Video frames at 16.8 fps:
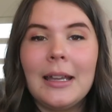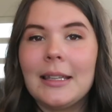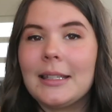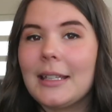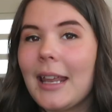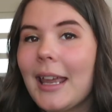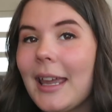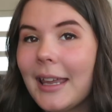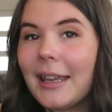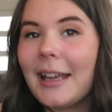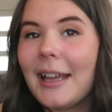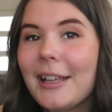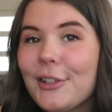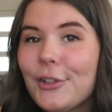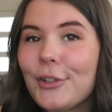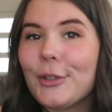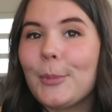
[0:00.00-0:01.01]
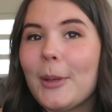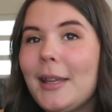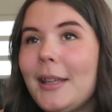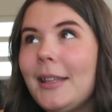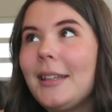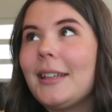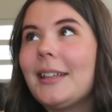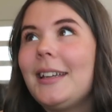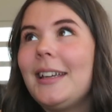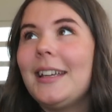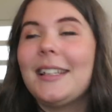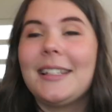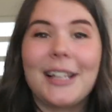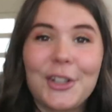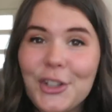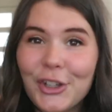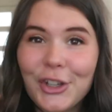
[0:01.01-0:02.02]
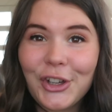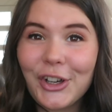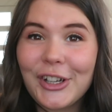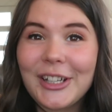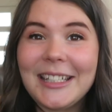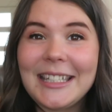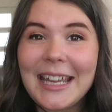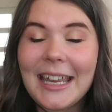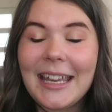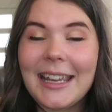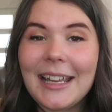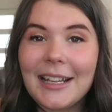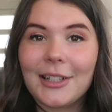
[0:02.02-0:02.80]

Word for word: Today has just been such a good day.